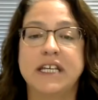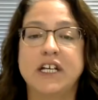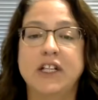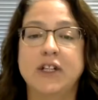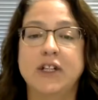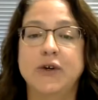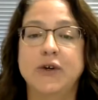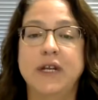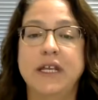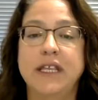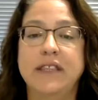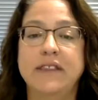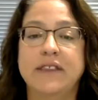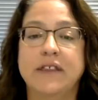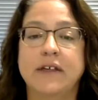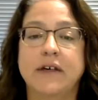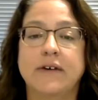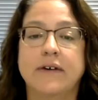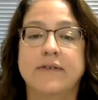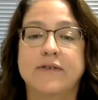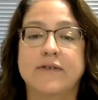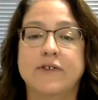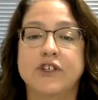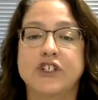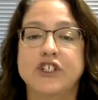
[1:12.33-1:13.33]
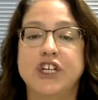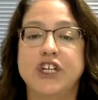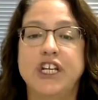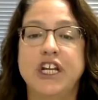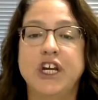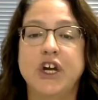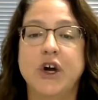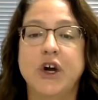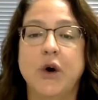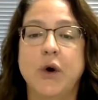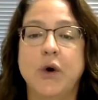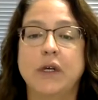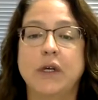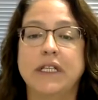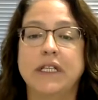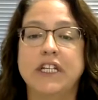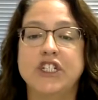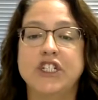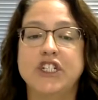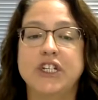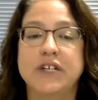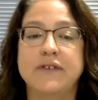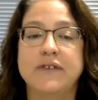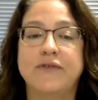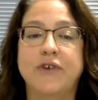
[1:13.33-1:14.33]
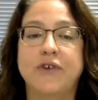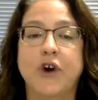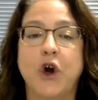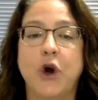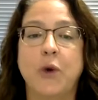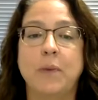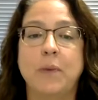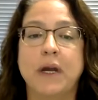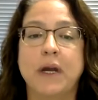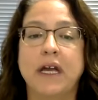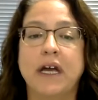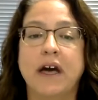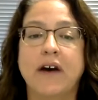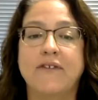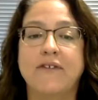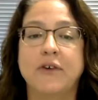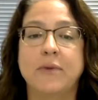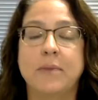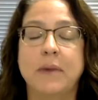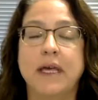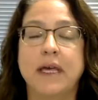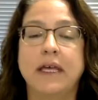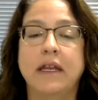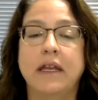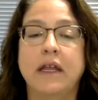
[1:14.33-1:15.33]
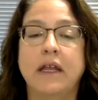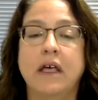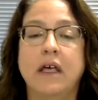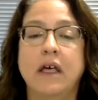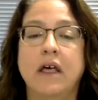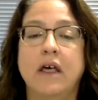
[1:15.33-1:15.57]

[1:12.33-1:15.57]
including the Virginia Coalition for Open Government,